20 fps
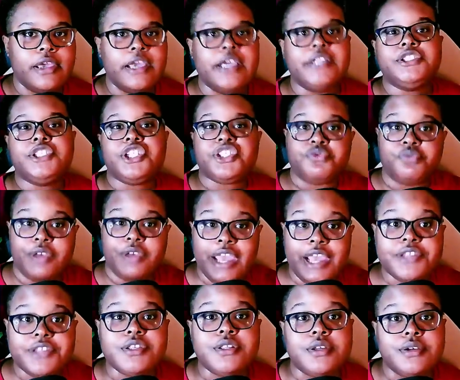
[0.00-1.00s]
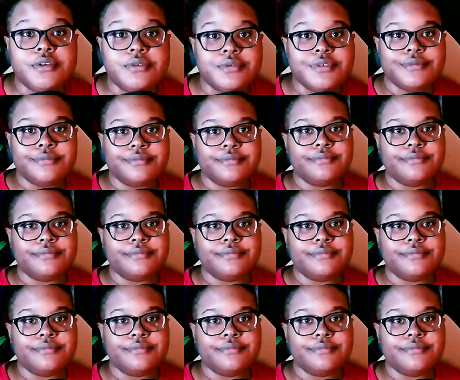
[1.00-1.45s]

and just react to those.